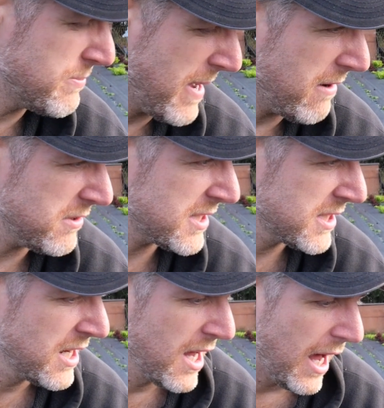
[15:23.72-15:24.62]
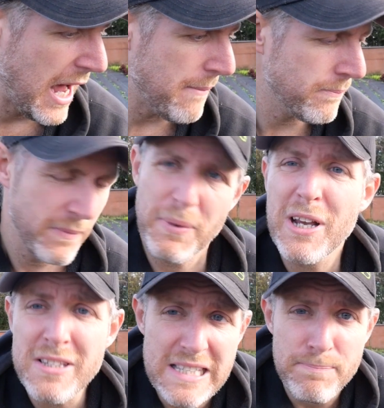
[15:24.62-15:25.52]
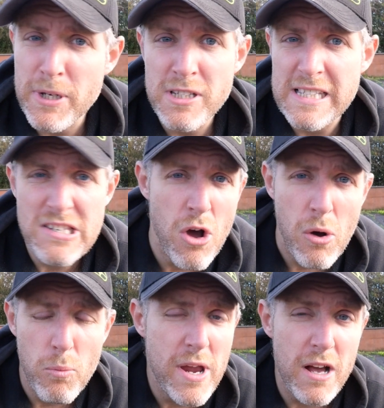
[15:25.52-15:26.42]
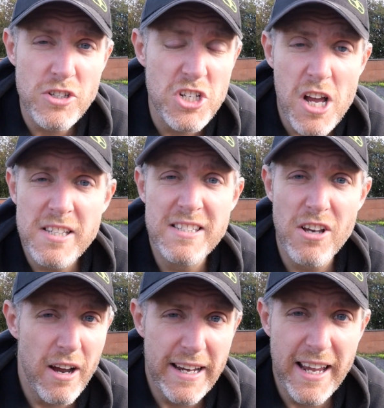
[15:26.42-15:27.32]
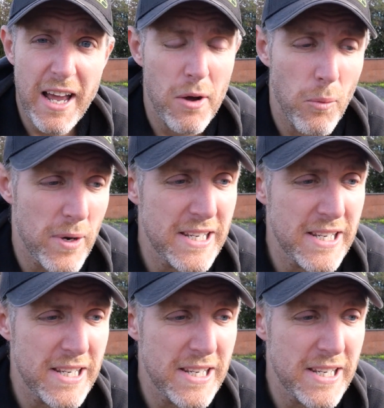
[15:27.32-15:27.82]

amount because it's not. We are just starting out.